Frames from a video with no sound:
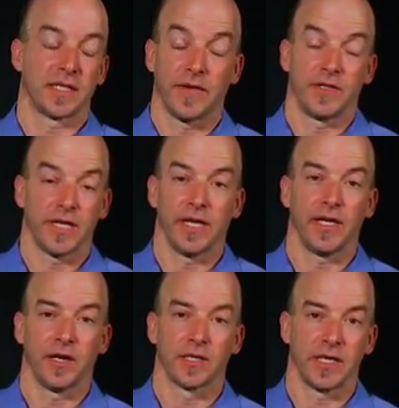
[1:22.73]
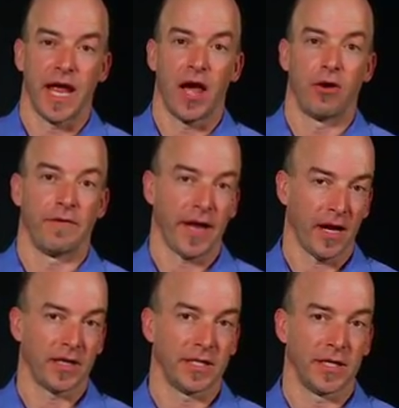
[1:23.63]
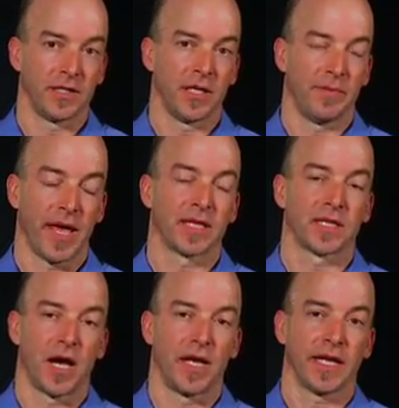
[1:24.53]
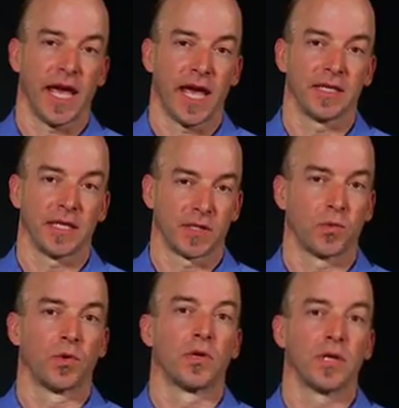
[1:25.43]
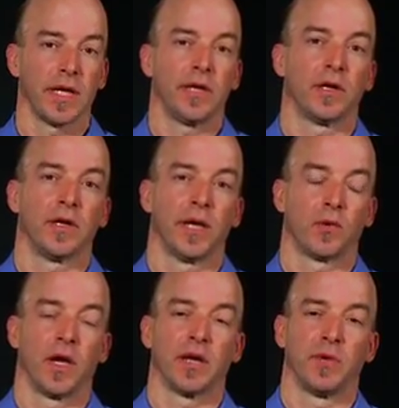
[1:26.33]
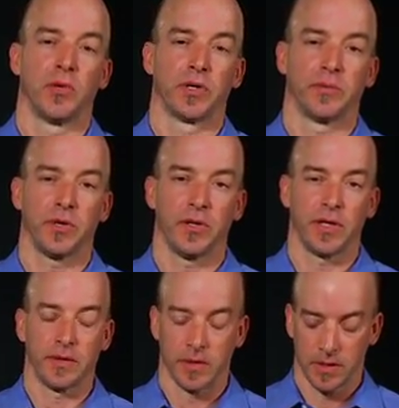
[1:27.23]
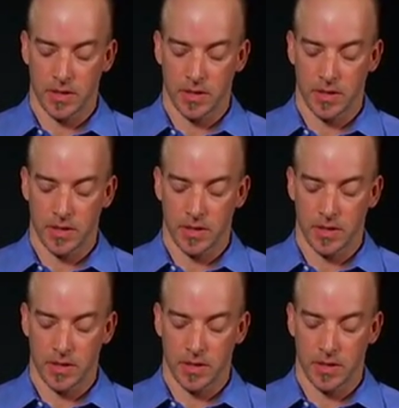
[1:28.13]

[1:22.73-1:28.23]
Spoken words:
17 years now of heritage that Panasonic has as the world leader in rugged mobile computing.